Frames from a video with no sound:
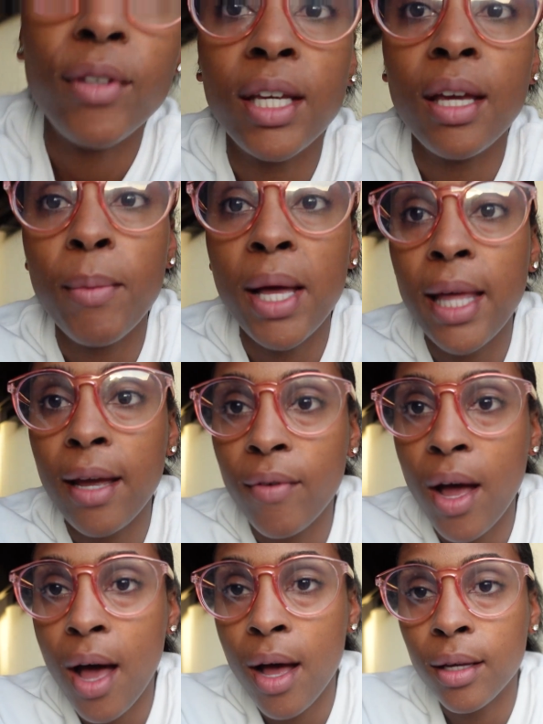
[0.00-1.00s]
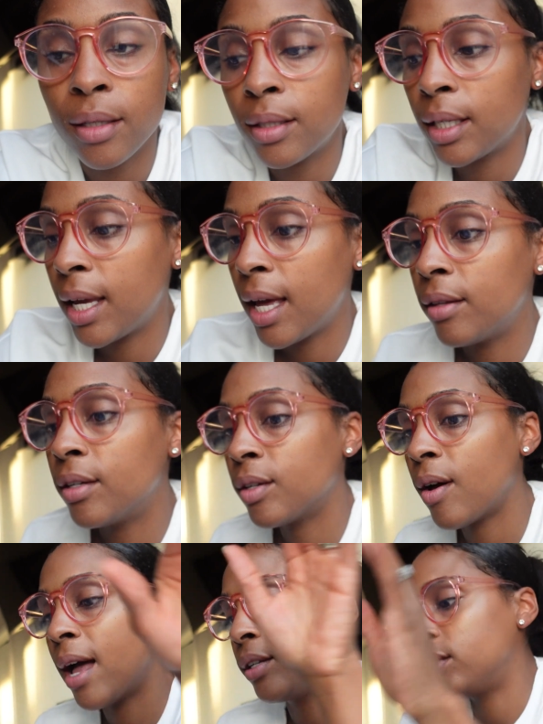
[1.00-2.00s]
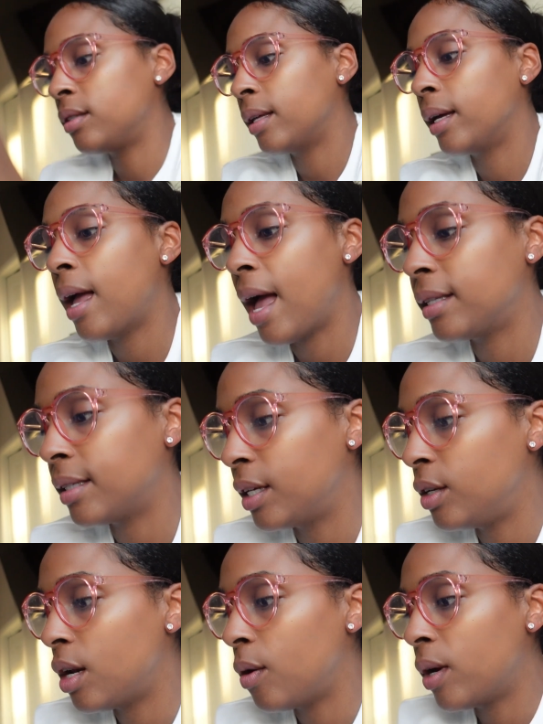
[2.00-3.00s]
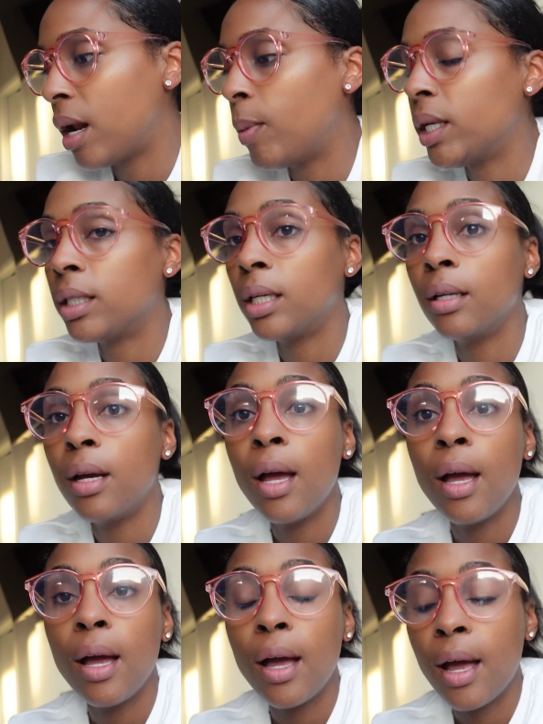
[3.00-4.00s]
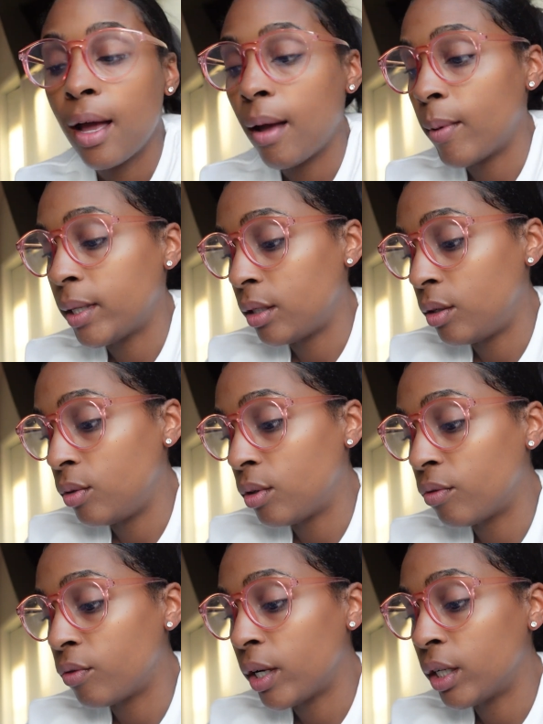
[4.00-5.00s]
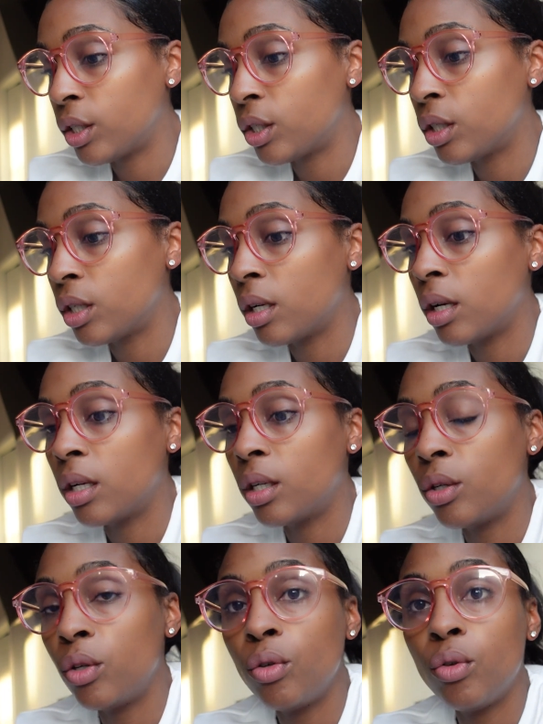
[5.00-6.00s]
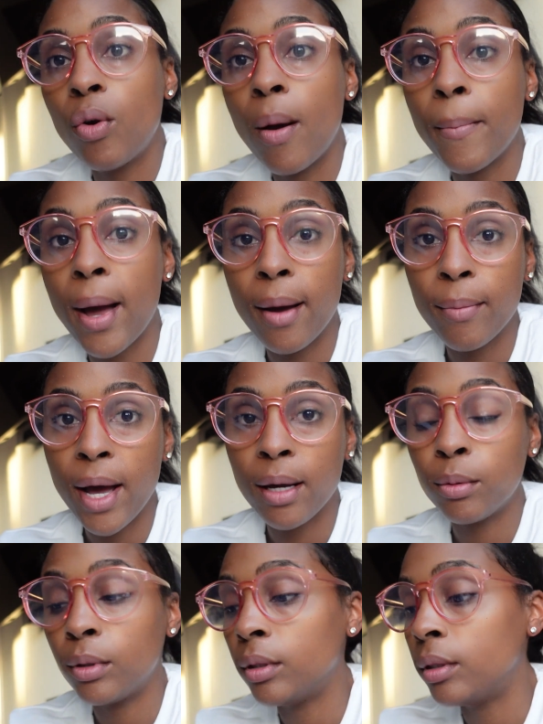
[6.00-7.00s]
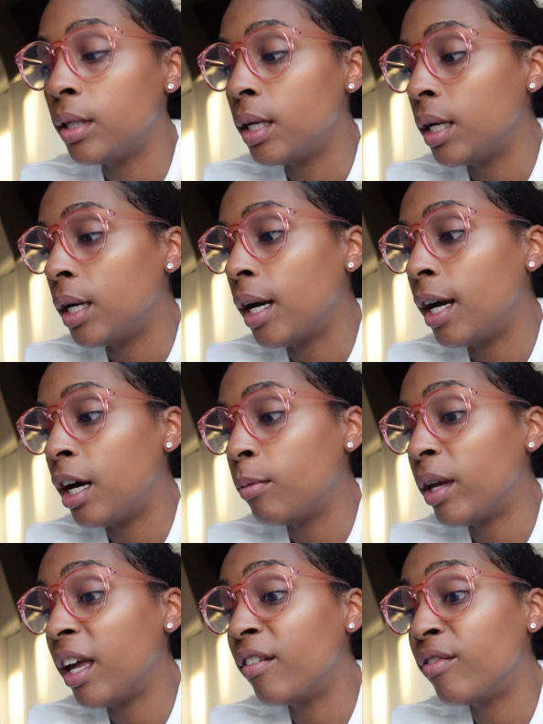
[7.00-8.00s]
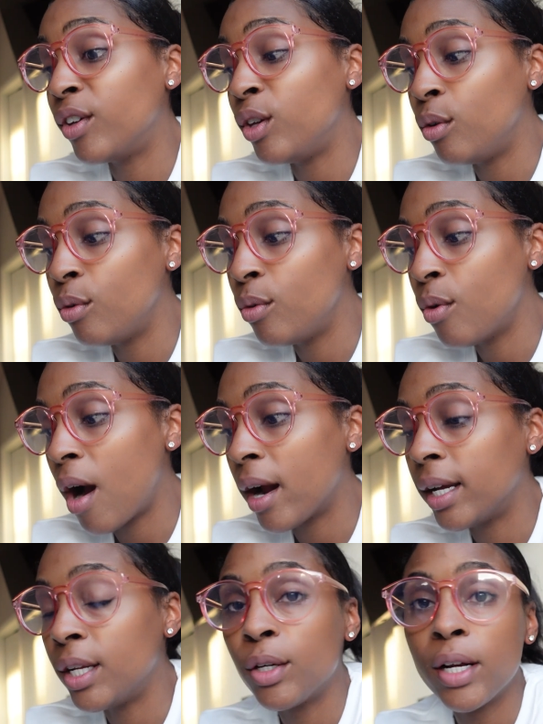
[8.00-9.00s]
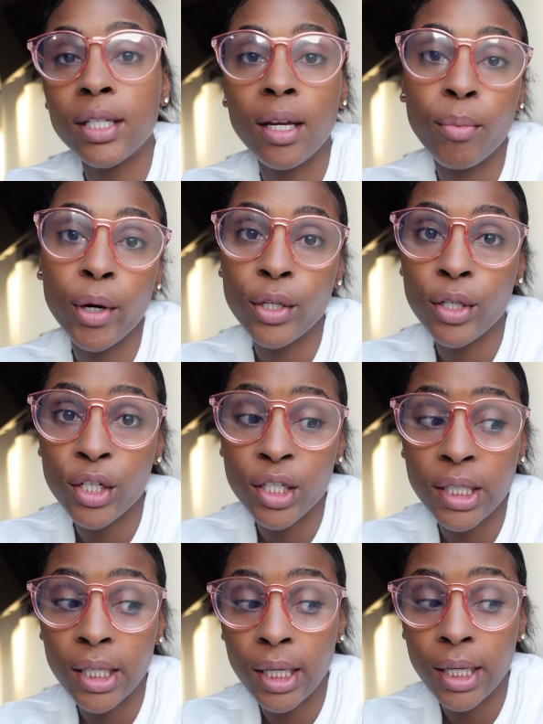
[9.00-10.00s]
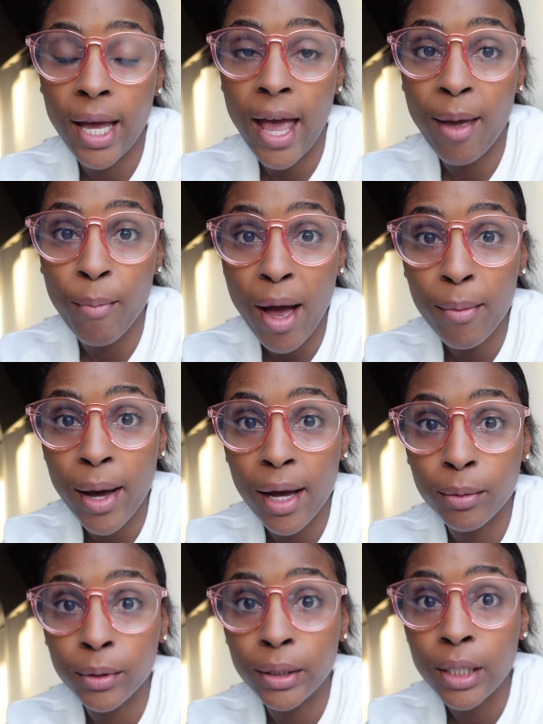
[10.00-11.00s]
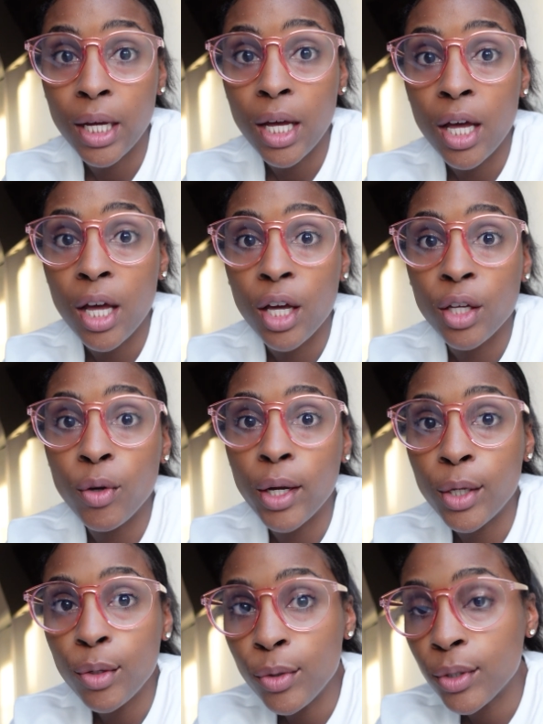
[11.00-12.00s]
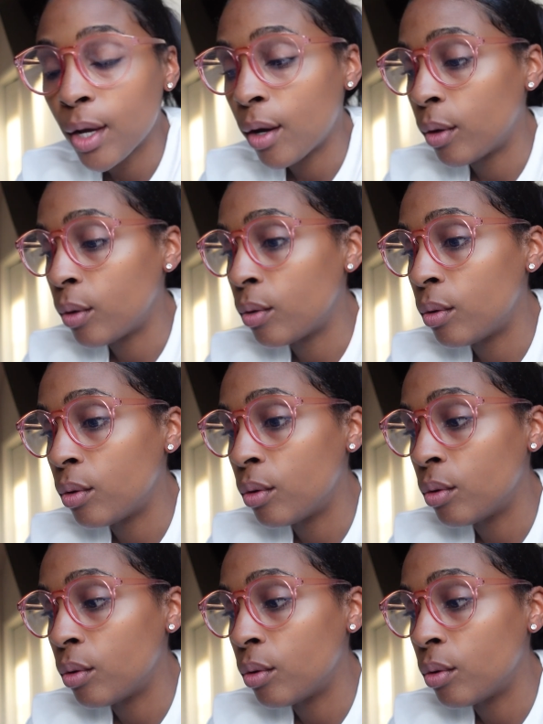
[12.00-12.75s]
to get my life all together. So I just like I said, you know what? I'm about to get I'm about to use a fresh new mom Bible. Um, if you are interested in purchasing a Mom Bible, you can do so